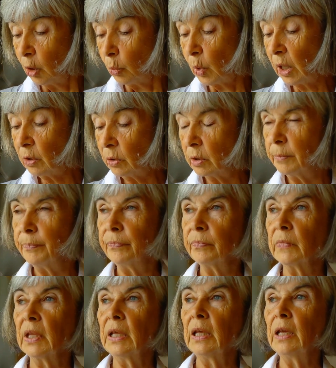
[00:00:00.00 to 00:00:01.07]
Well,
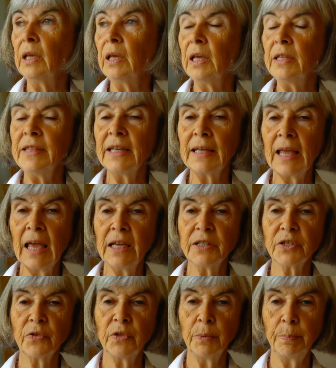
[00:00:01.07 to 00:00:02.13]
in the
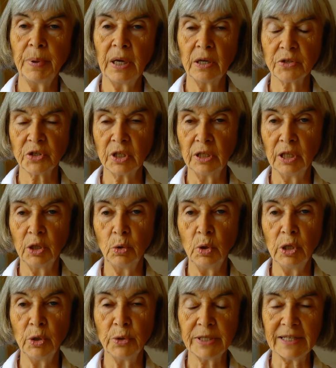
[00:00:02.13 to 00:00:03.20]
case of the person who
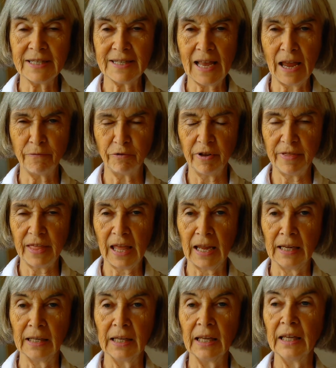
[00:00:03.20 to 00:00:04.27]
loses
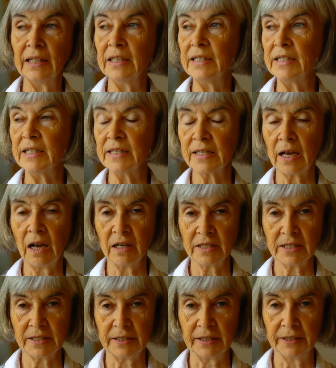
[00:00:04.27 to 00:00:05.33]
everything in a
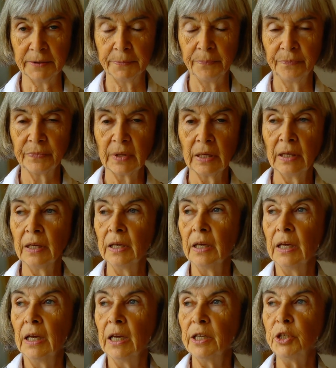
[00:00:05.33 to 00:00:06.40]
disaster,
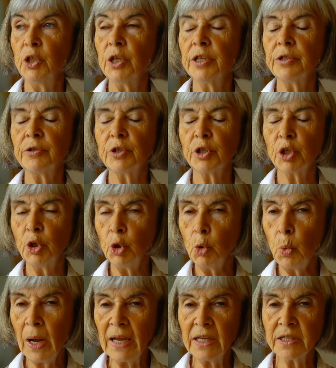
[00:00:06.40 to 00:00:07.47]
there are two
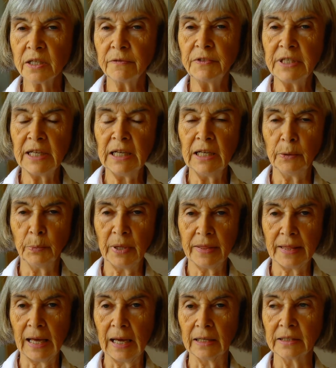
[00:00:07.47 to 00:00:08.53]
ways of dealing with
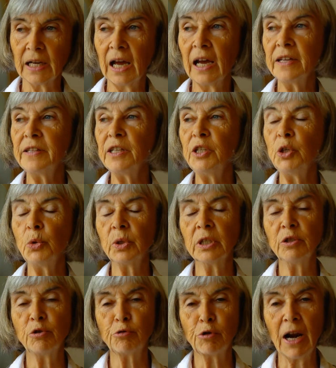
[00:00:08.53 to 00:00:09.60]
that. Either you
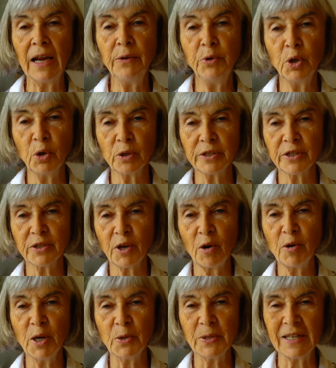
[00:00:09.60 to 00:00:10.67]
can drown your
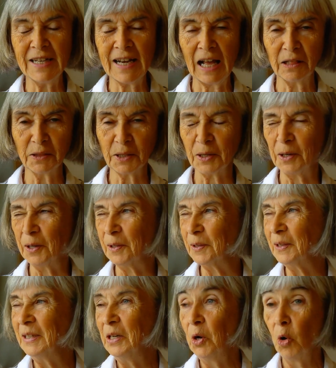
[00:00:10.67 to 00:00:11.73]
sorrows in
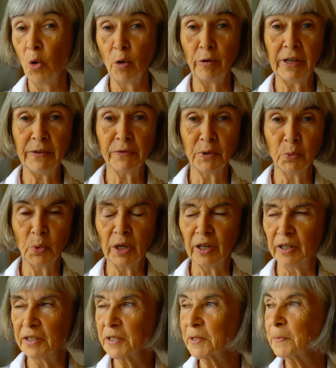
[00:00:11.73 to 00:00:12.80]
alcohol, or even
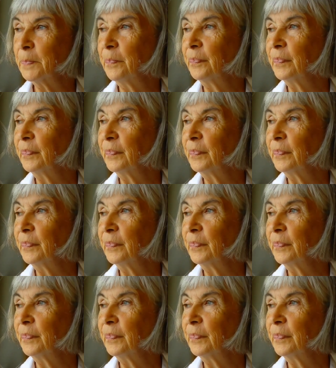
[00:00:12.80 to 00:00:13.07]
worse,